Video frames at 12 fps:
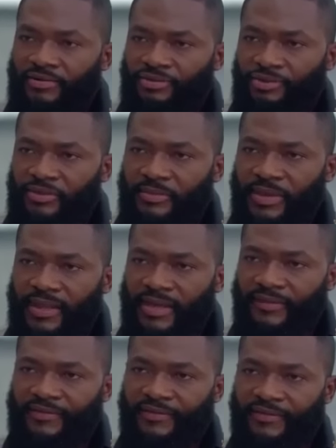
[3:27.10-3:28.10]
I would do in
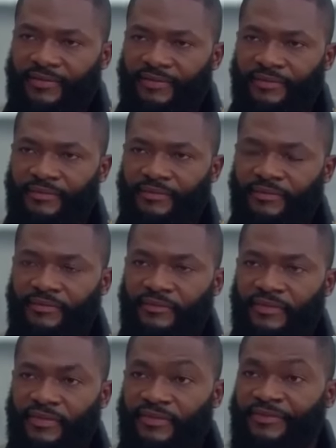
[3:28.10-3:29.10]
my life.
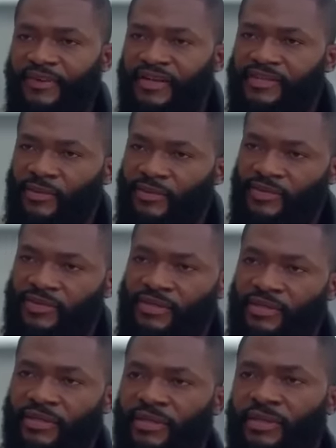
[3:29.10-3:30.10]
The first
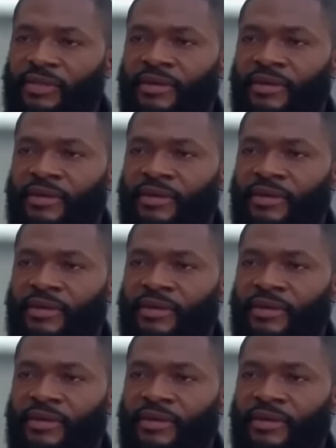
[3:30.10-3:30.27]
was